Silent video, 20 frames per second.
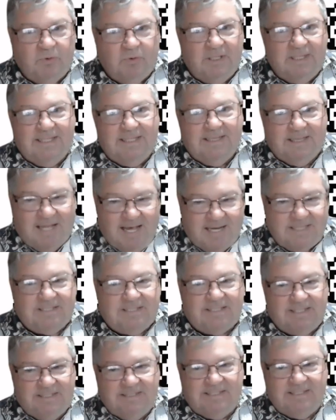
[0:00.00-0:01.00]

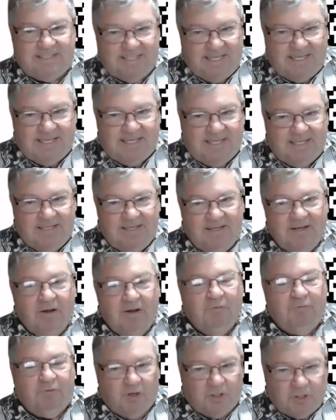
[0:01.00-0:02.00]
licensee
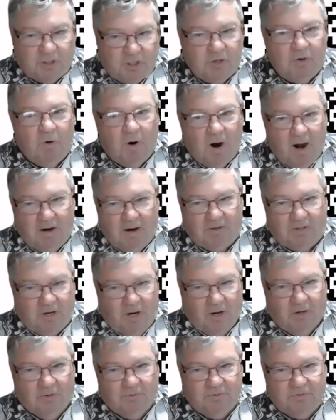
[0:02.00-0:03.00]
for QR
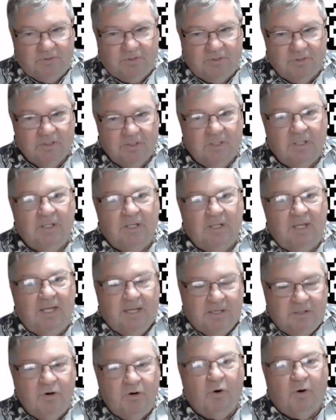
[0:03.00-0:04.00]
codes in
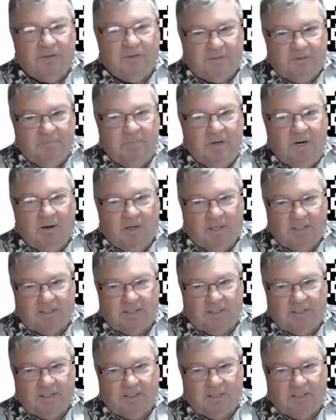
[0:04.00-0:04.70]
North America.